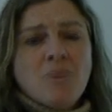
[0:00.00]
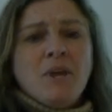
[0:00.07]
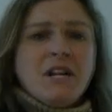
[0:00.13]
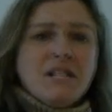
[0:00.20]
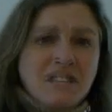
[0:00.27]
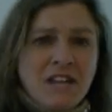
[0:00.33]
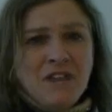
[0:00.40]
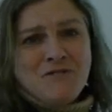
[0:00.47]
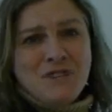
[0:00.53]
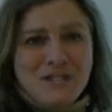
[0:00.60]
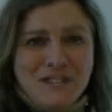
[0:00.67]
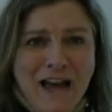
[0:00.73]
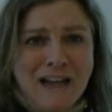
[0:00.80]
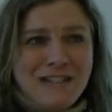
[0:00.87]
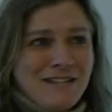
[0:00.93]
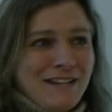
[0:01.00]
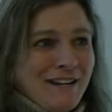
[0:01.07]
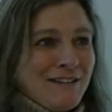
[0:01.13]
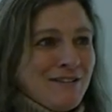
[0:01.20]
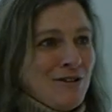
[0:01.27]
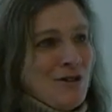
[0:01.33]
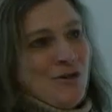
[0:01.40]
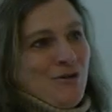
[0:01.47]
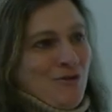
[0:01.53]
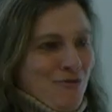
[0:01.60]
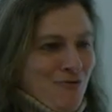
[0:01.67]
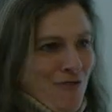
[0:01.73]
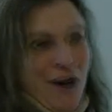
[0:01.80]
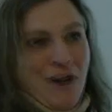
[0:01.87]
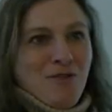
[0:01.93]
But instead of just asking,
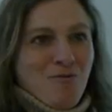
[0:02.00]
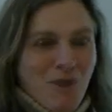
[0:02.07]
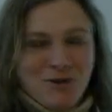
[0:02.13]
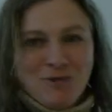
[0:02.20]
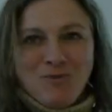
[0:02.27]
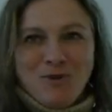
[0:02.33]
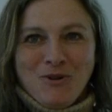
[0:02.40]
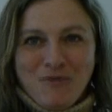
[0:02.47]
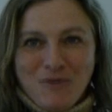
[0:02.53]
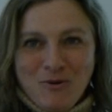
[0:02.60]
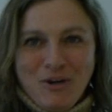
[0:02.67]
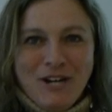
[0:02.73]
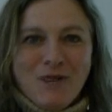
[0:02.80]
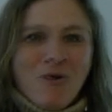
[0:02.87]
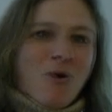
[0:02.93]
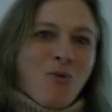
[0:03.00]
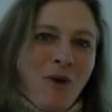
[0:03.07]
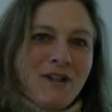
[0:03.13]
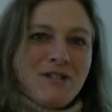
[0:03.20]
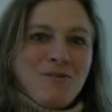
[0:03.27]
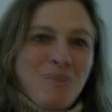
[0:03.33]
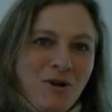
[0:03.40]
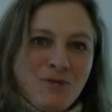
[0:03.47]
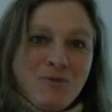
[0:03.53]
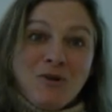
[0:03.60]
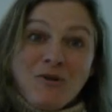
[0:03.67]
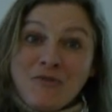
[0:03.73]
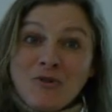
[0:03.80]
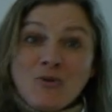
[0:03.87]
find the multiple of 3, or what is a multiple of